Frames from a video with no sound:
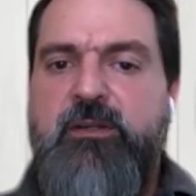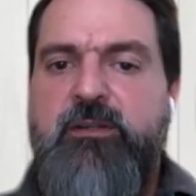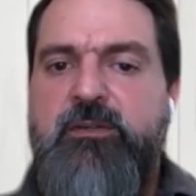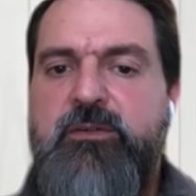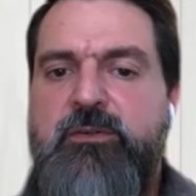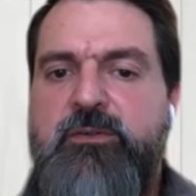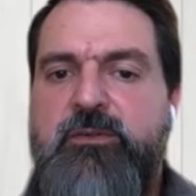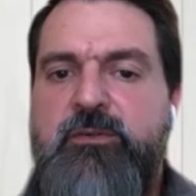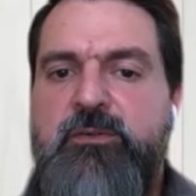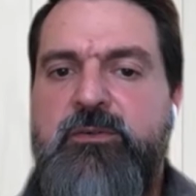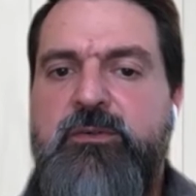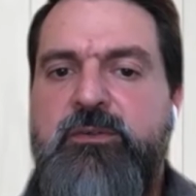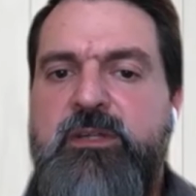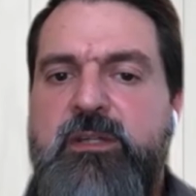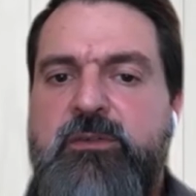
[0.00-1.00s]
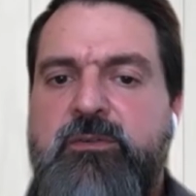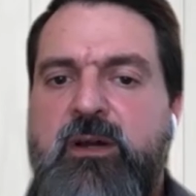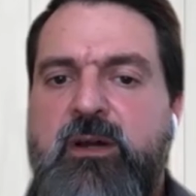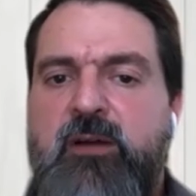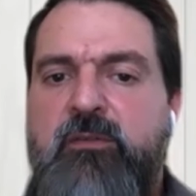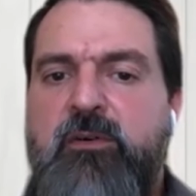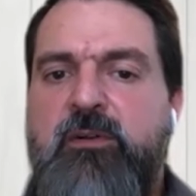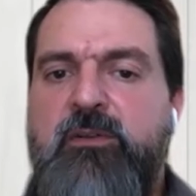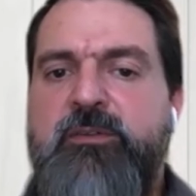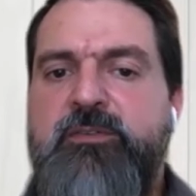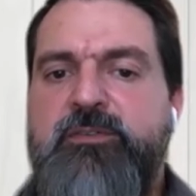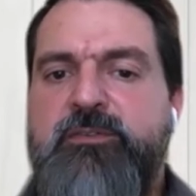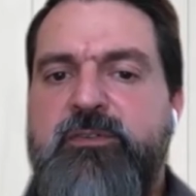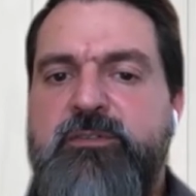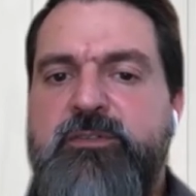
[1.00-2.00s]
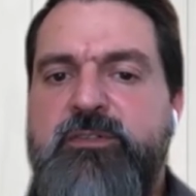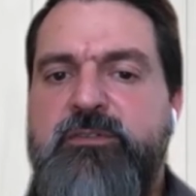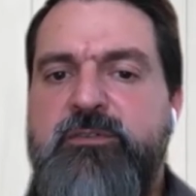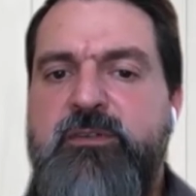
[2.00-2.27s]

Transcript: you need to have all the resources,